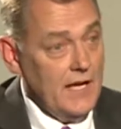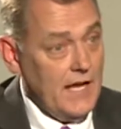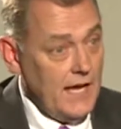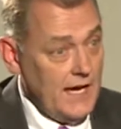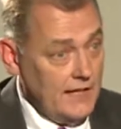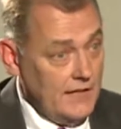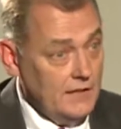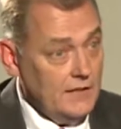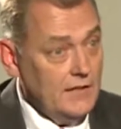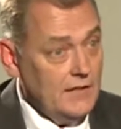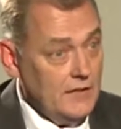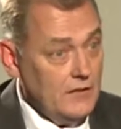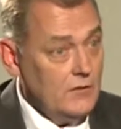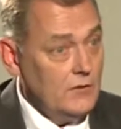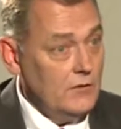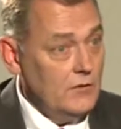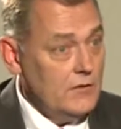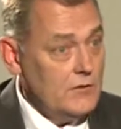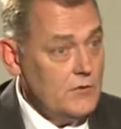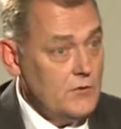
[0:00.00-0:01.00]

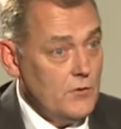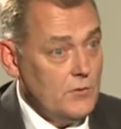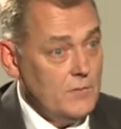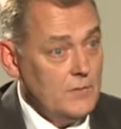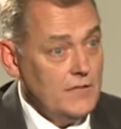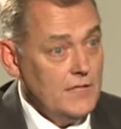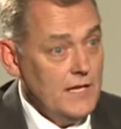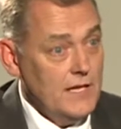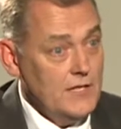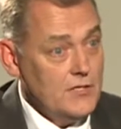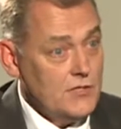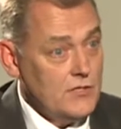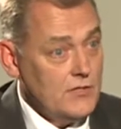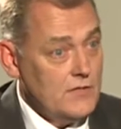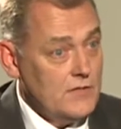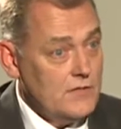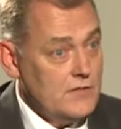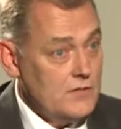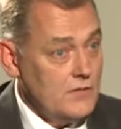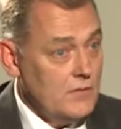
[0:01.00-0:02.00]
analytical
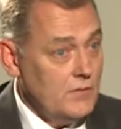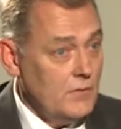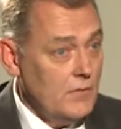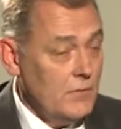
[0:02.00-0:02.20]
interpretation. So